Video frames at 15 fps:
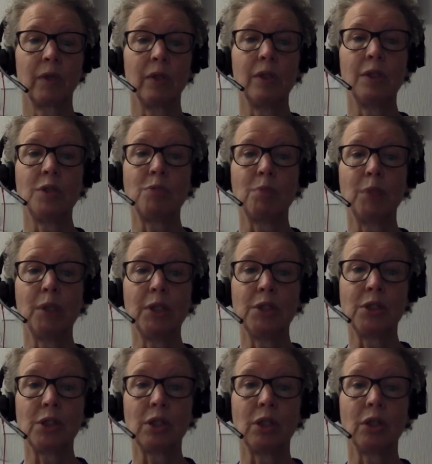These
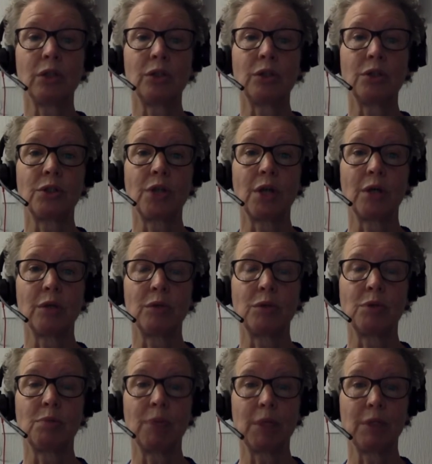political
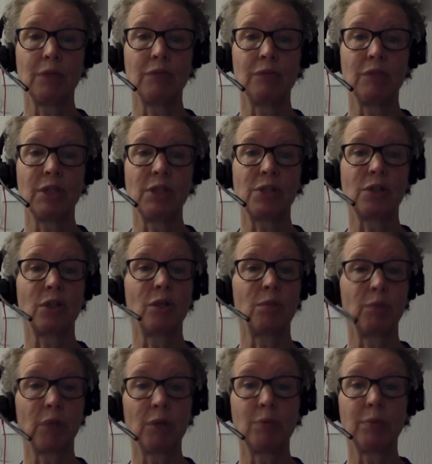undertones made the feast an
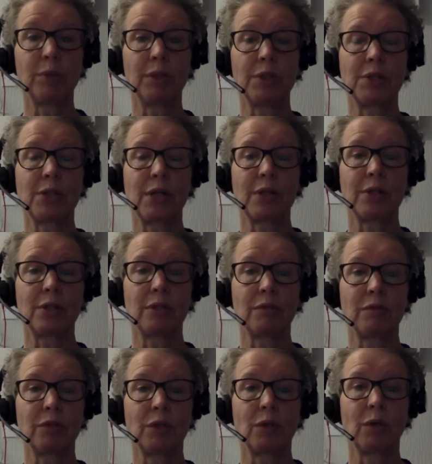appropriate setting
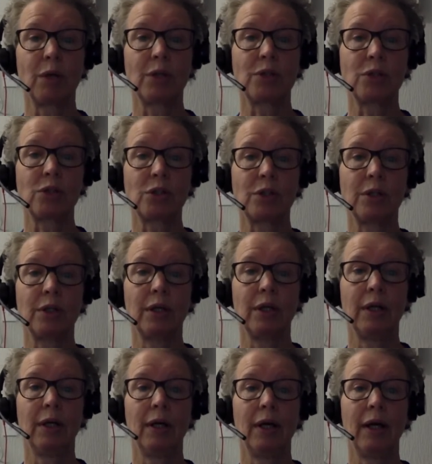for the question
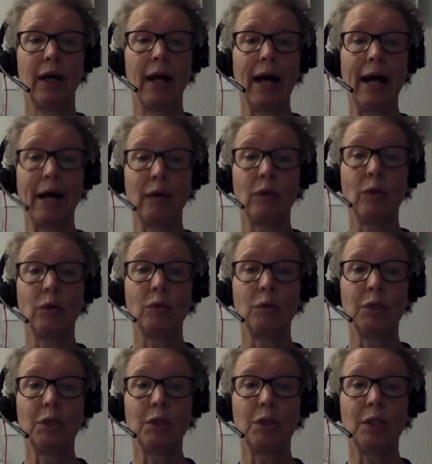how long
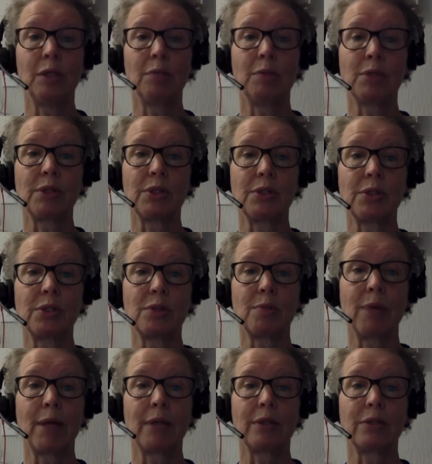will you keep us in
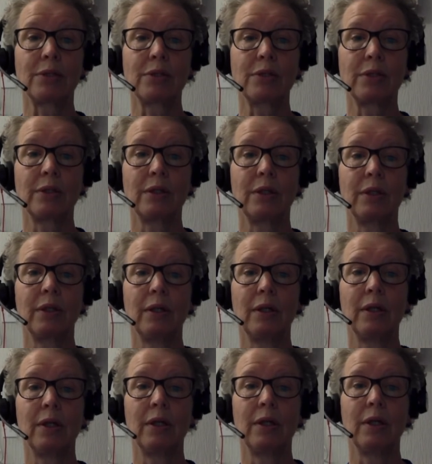suspense?
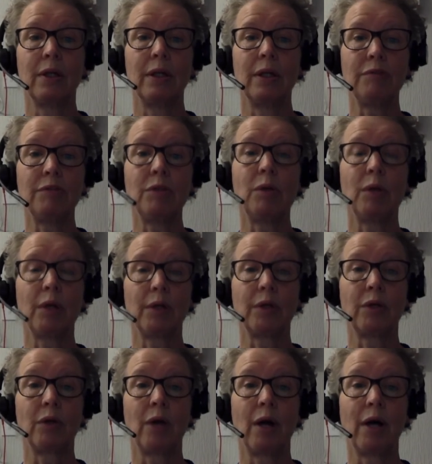If you are the
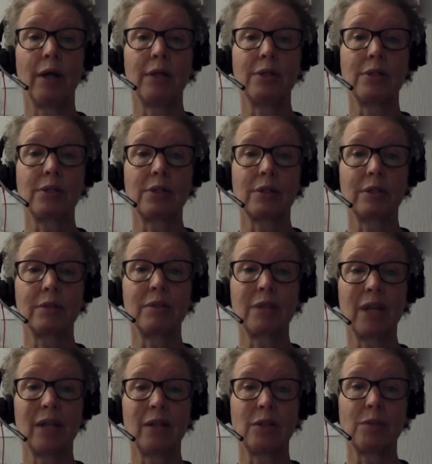Christ,
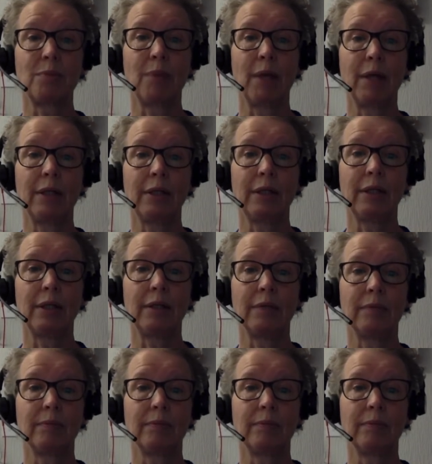tell us plainly.